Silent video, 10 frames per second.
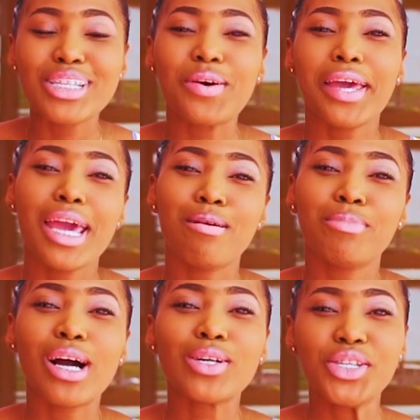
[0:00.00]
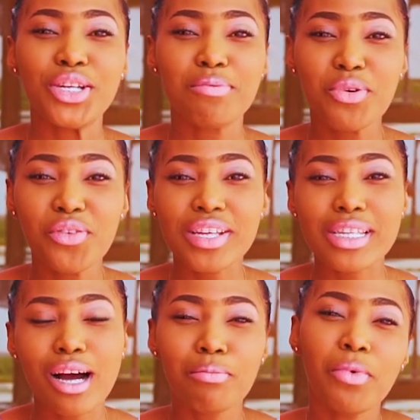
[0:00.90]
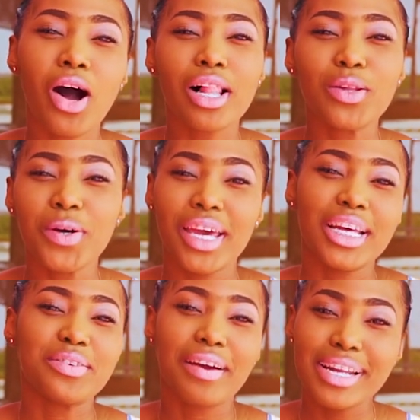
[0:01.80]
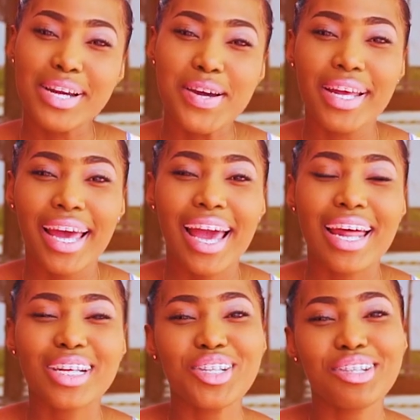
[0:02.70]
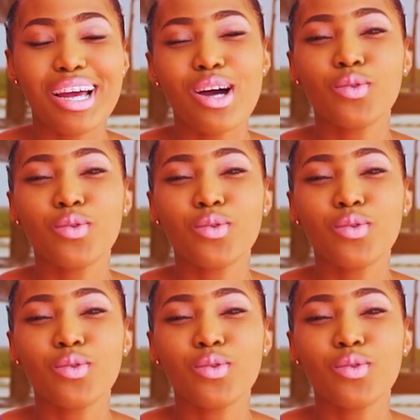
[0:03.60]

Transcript: so I came down to the movie town mall located right here in Guyana to check